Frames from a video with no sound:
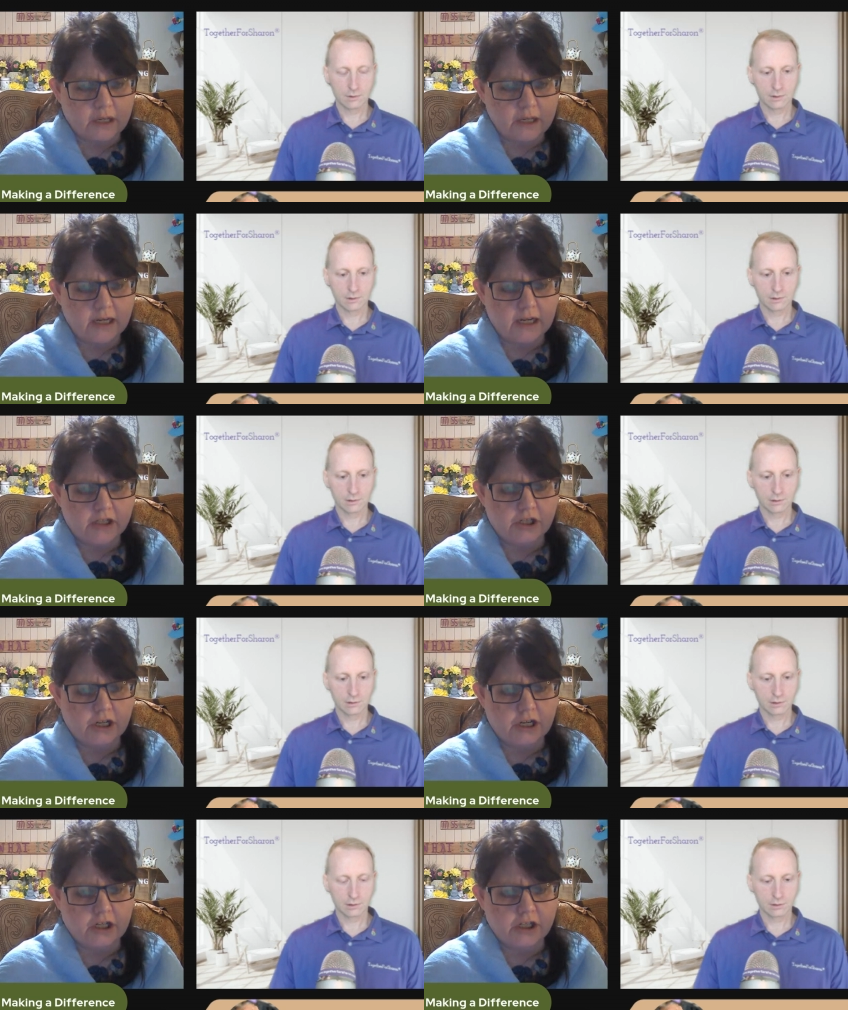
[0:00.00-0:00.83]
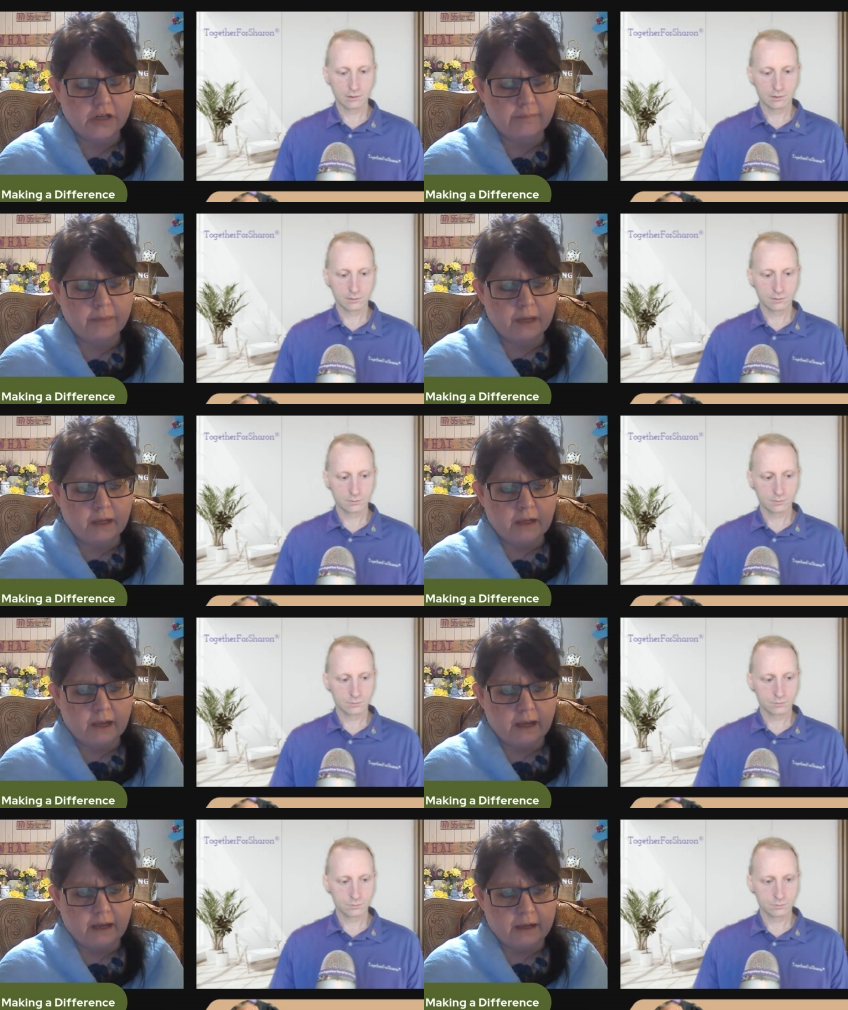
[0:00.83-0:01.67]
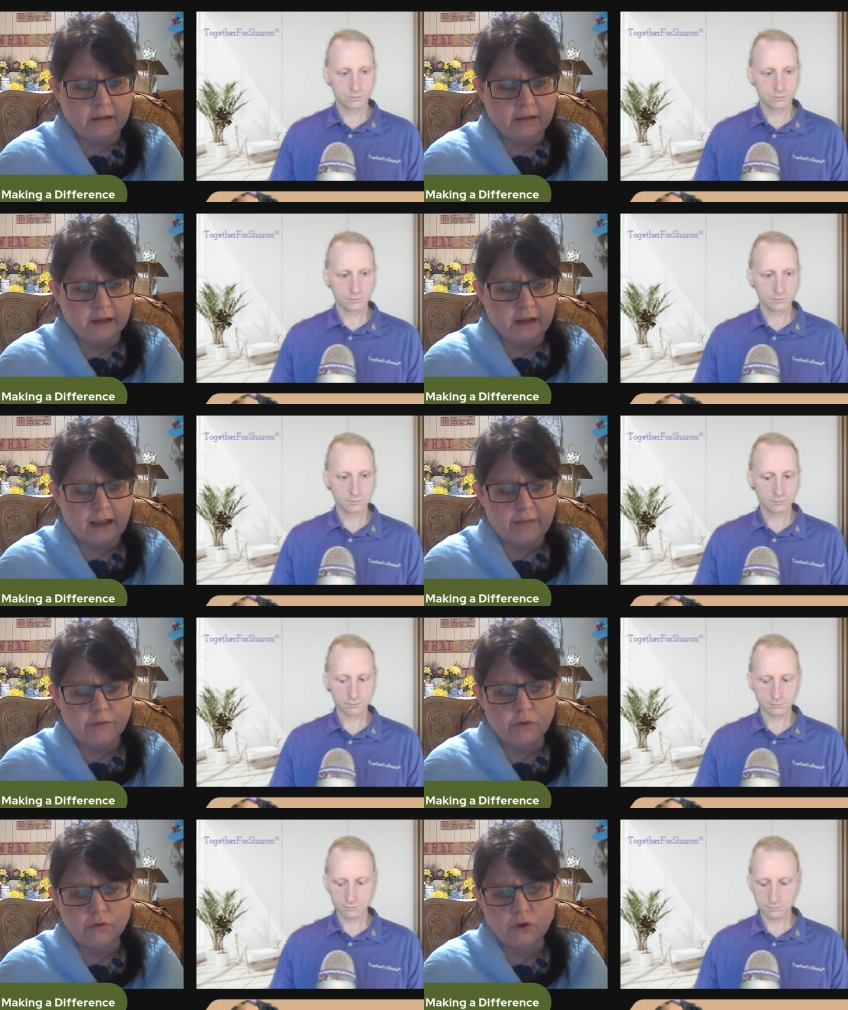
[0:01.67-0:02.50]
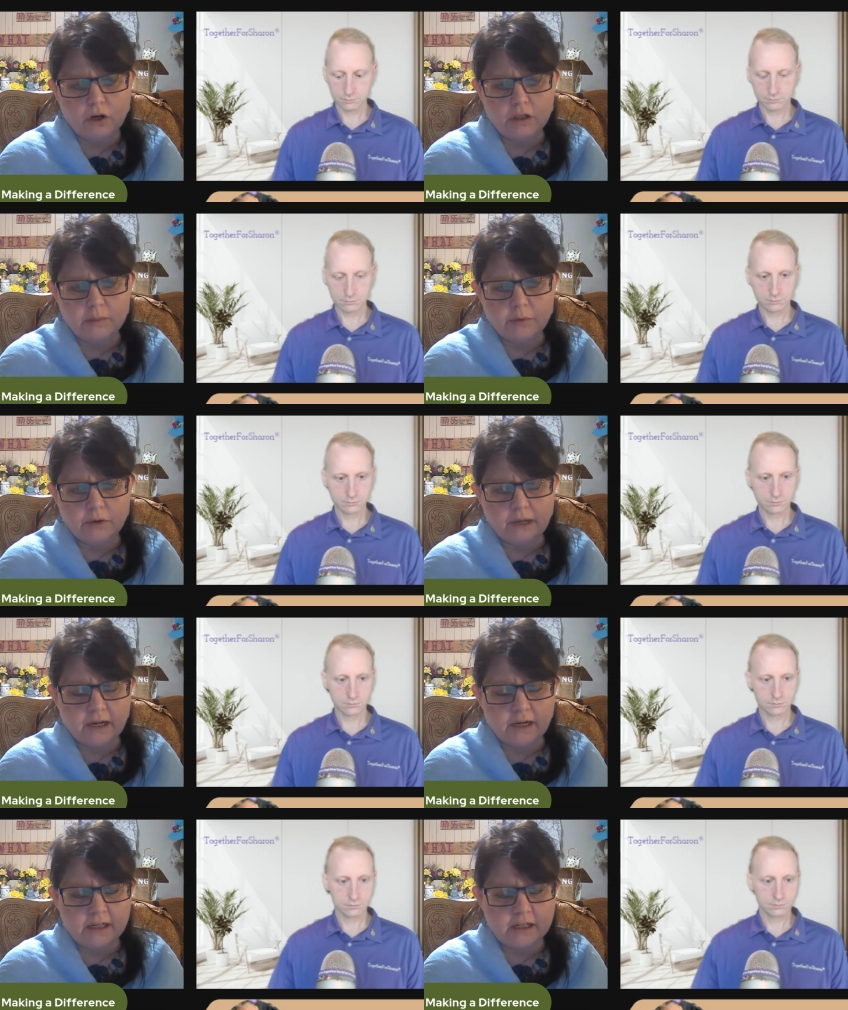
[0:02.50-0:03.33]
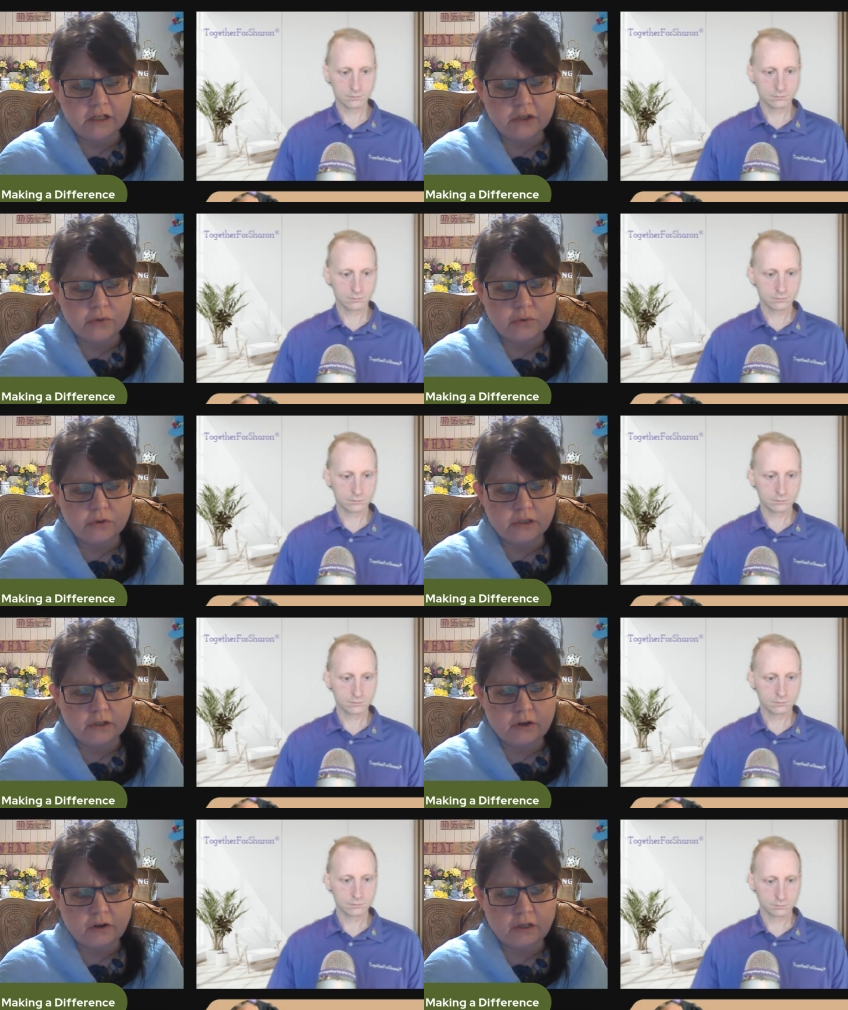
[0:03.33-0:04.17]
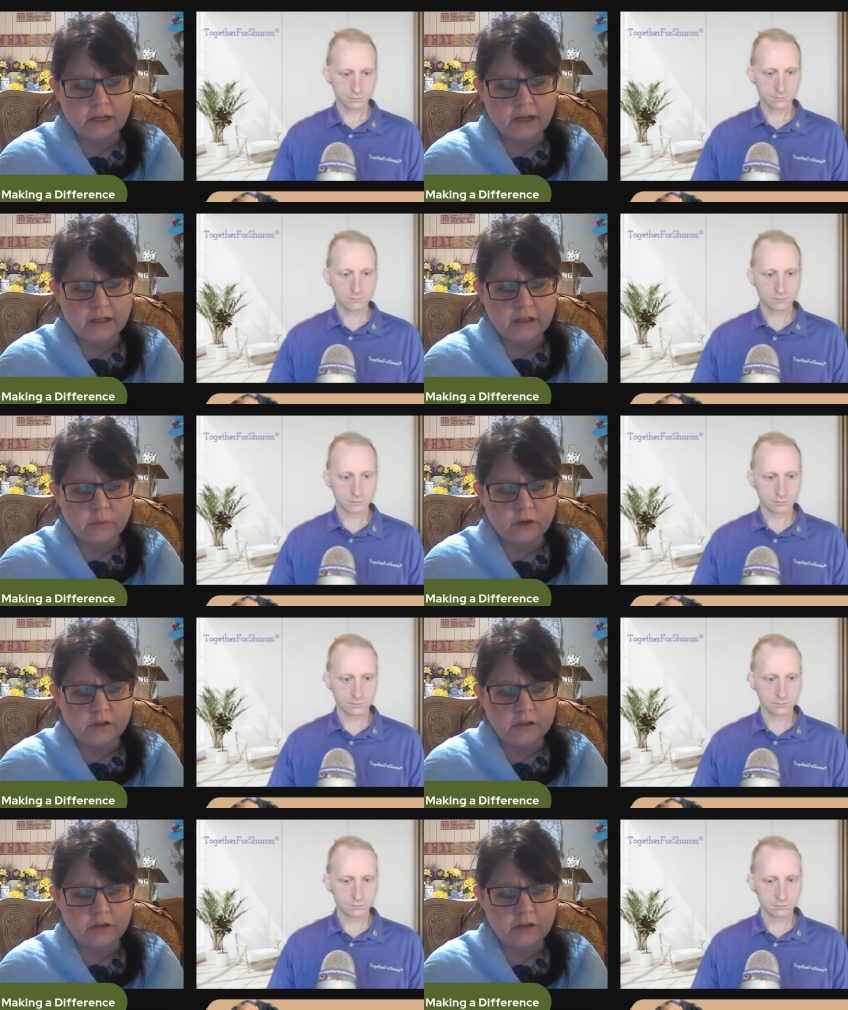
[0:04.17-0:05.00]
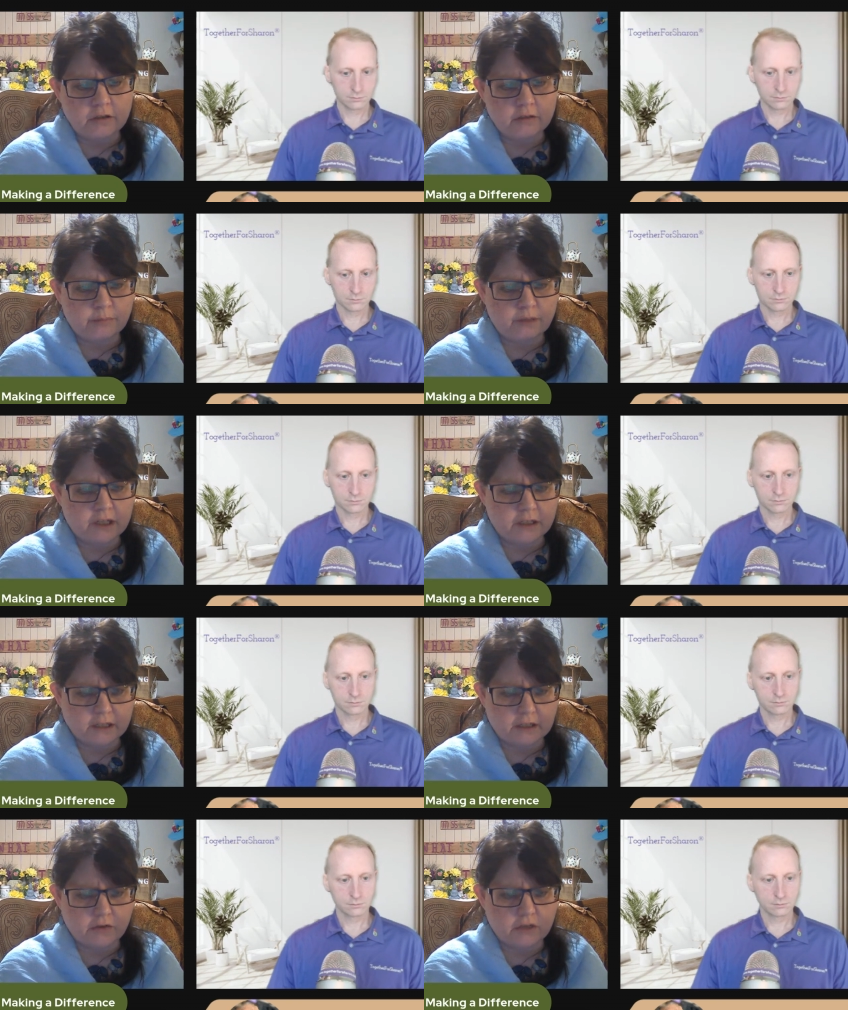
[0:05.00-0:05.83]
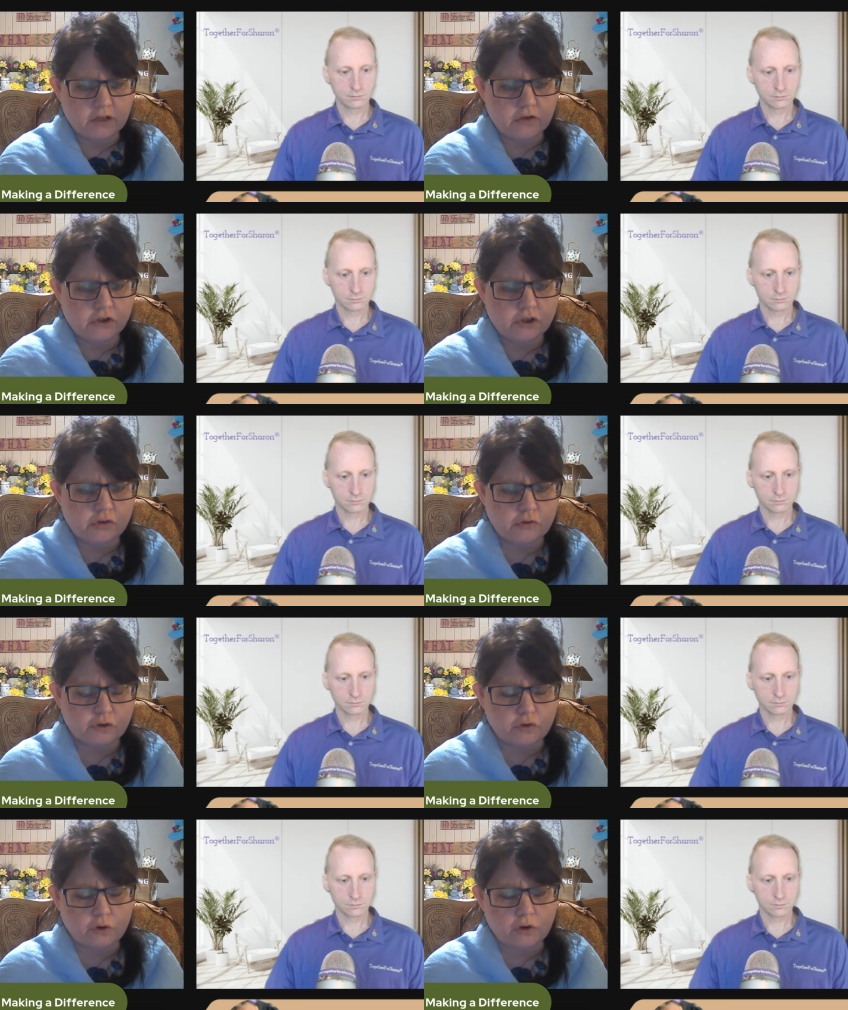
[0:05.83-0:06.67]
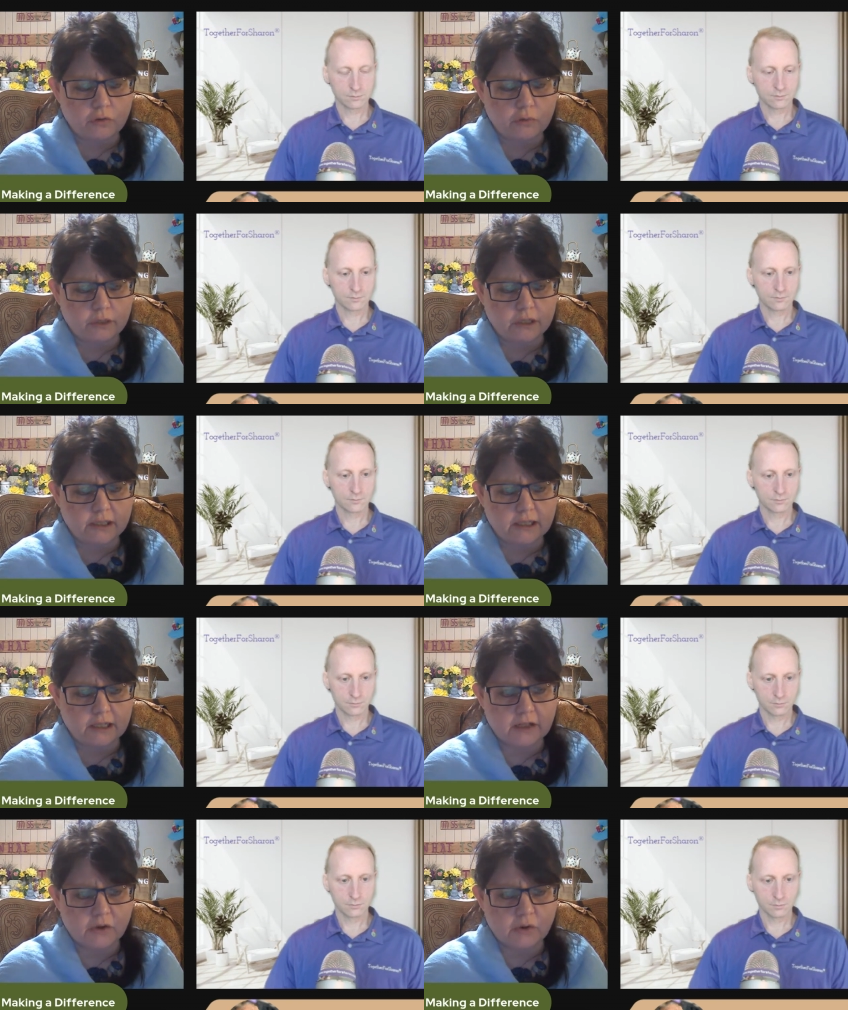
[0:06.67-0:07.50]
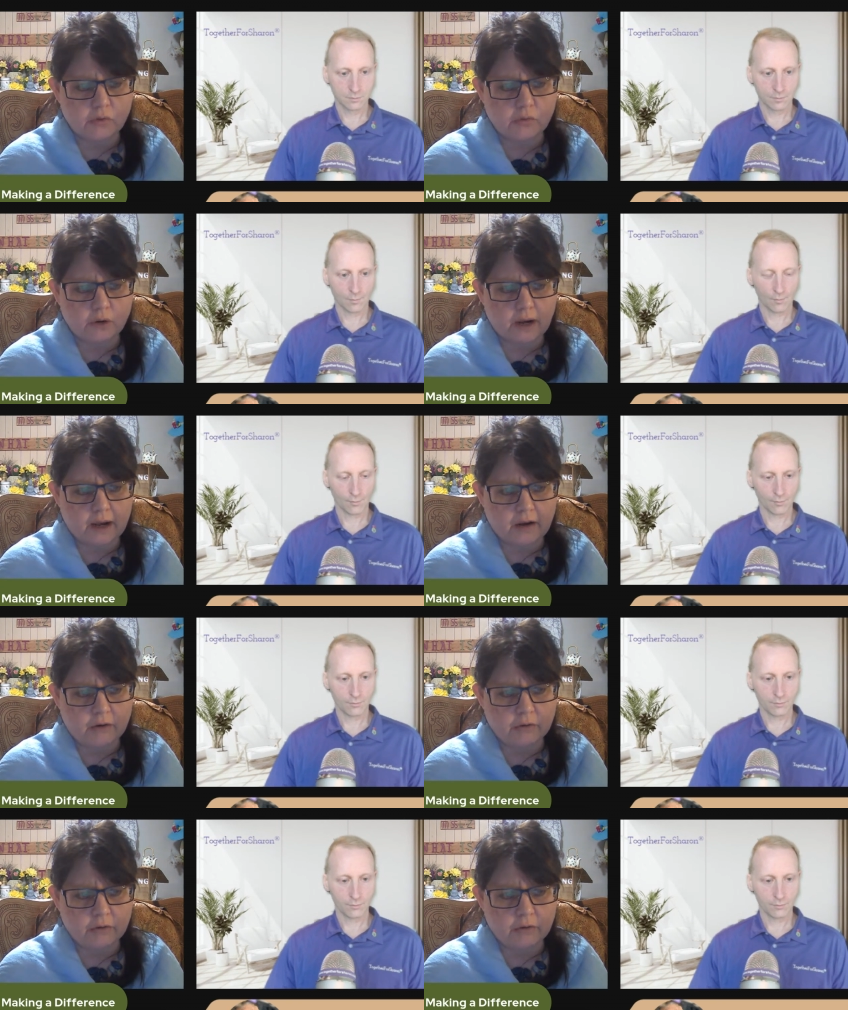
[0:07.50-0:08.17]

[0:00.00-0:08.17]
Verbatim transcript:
Speaker 1: the education. Uh, have you talked about getting into schools and all of that as well? To because, like you said, your children struggled with it; they didn't know how